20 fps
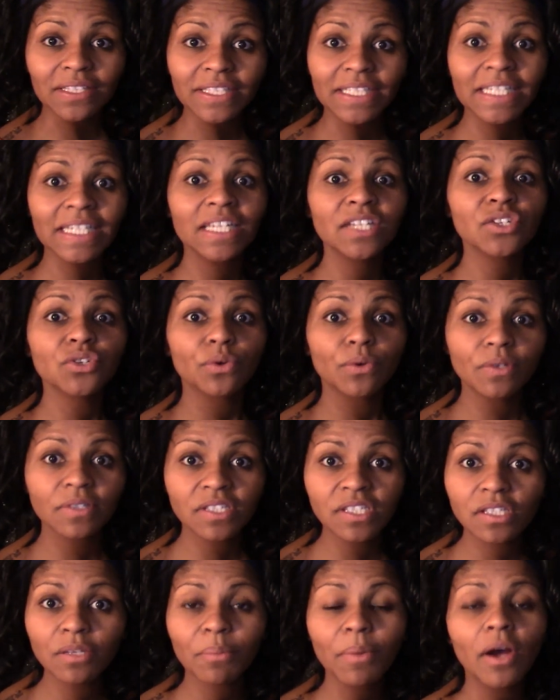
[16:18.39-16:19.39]
Lean
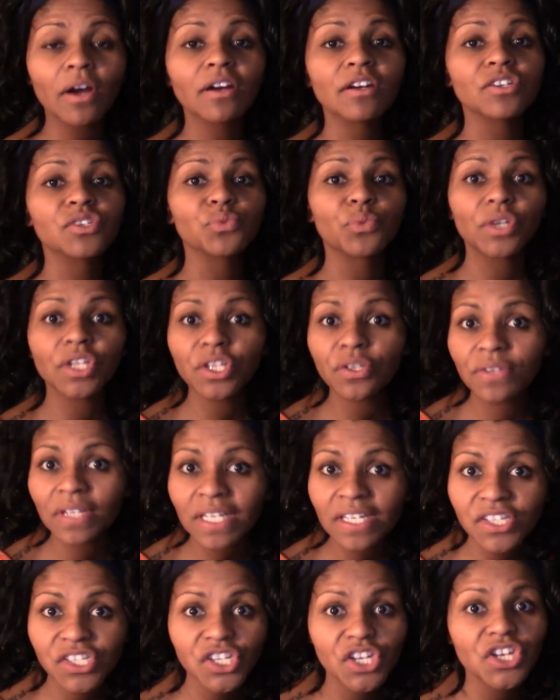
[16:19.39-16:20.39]
towards the Mars. What do you
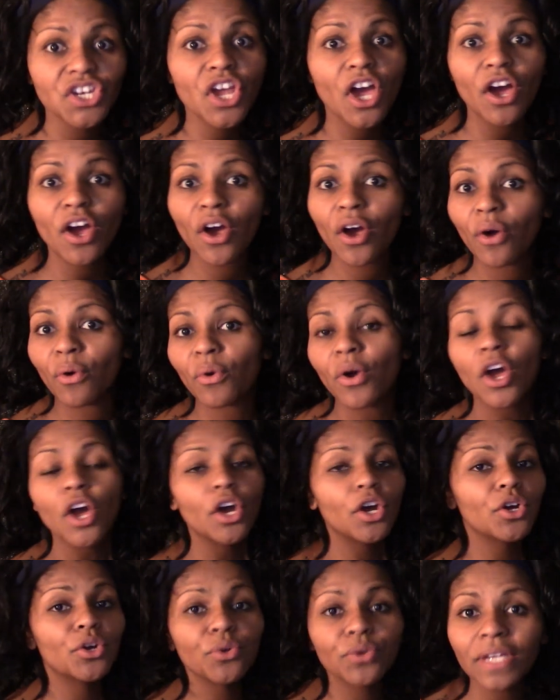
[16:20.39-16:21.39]
need to know?
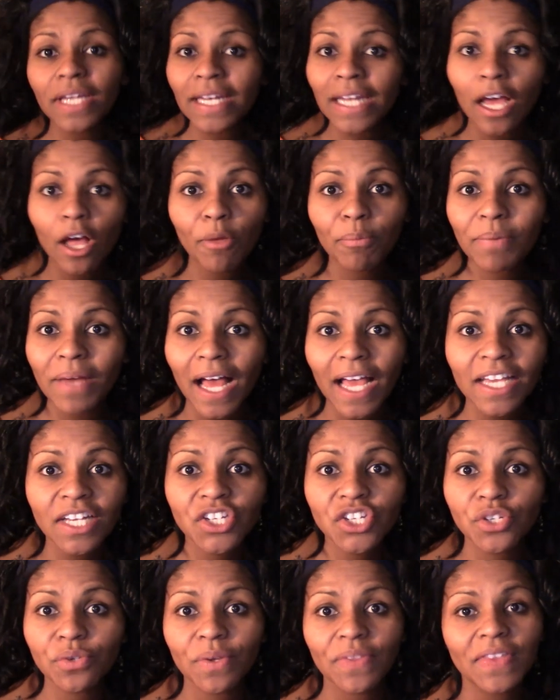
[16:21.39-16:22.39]
Who can help
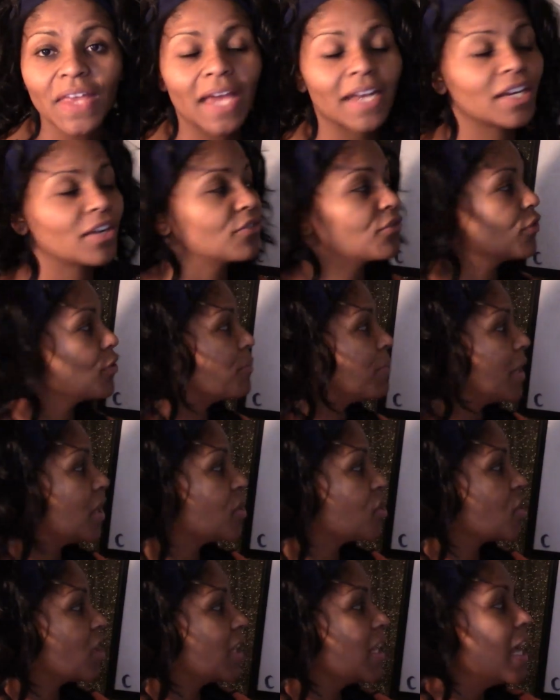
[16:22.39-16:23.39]
guide you with that
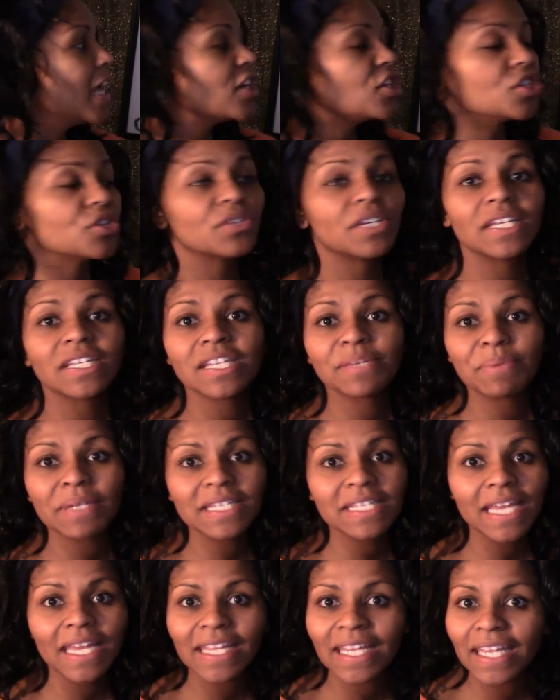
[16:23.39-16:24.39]
information? Do you need to be
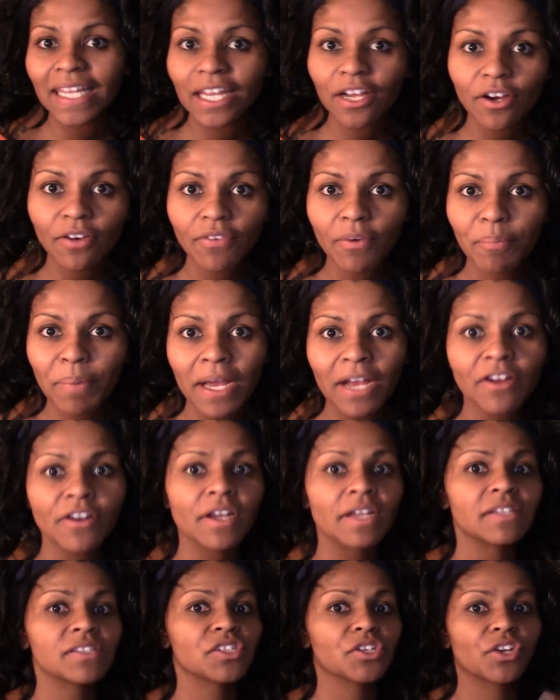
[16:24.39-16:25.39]
taking care of a
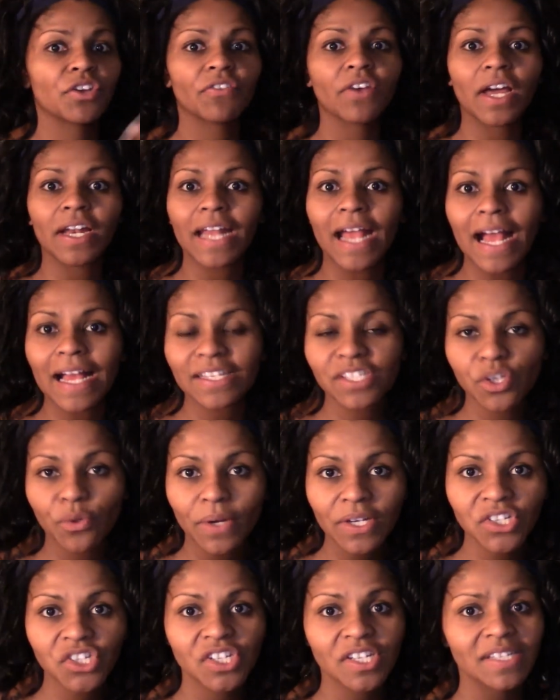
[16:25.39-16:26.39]
parent? And so you've got to ask
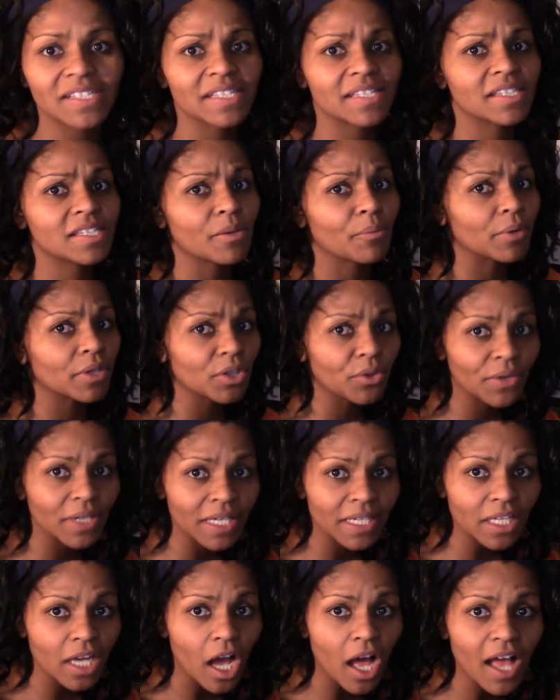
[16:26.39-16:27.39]
questions. Is someone going
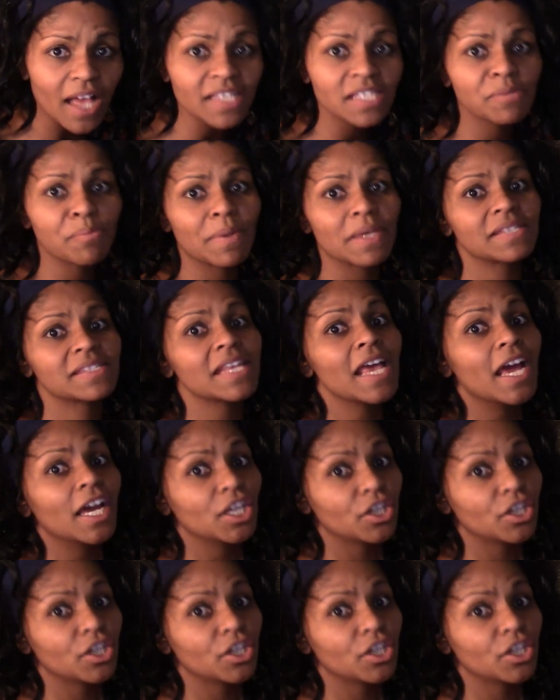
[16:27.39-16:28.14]
into hospice?